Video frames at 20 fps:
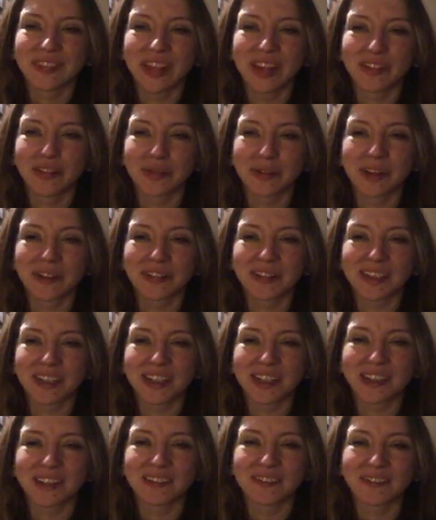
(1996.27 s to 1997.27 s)
Everybody was
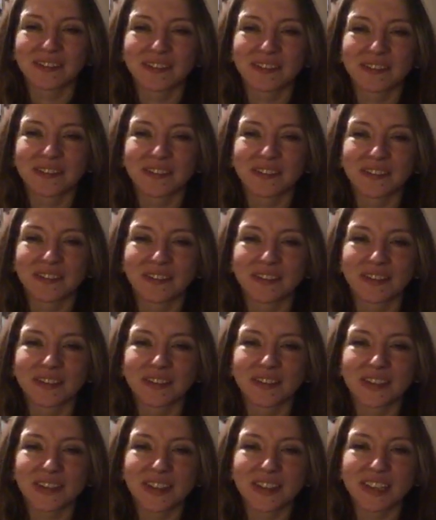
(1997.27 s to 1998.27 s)
like
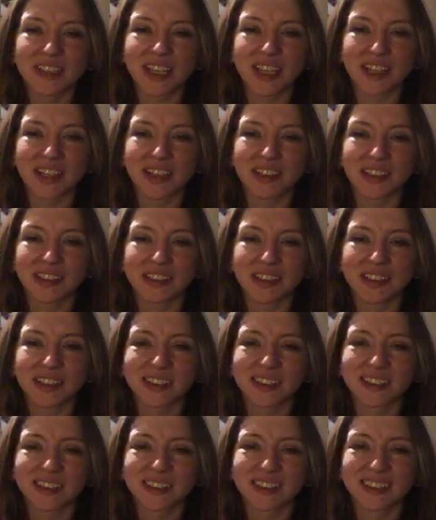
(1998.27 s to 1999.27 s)
singing
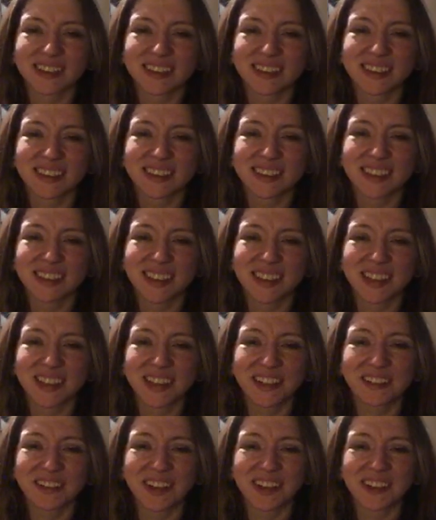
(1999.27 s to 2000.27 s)

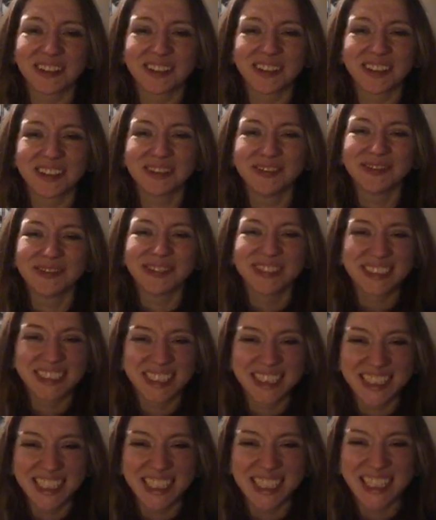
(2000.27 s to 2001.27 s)
on one of them.
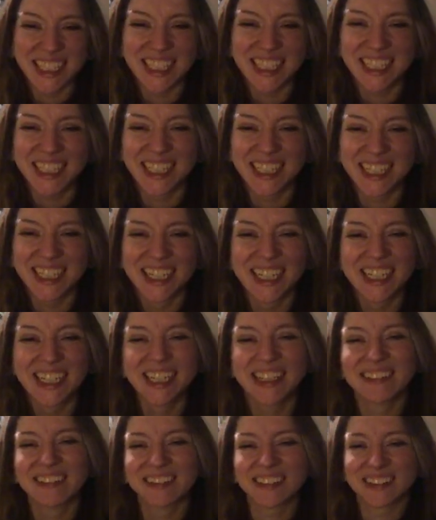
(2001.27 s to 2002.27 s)

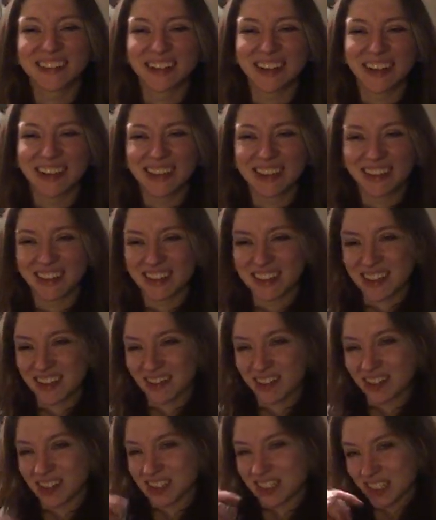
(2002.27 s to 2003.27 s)
It was great. There was
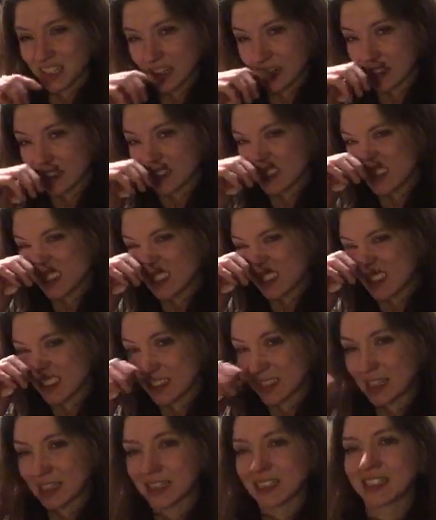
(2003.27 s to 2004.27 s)
everybody singing,
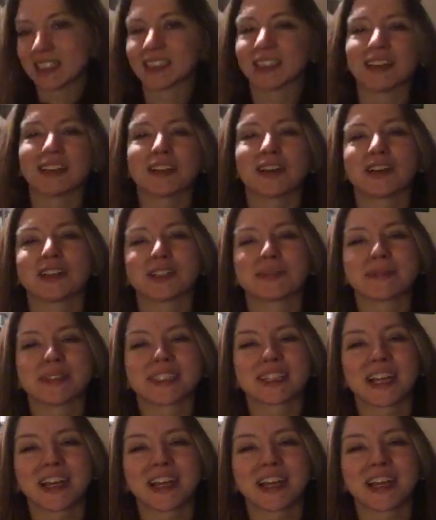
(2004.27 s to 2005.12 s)
sending in their Christmas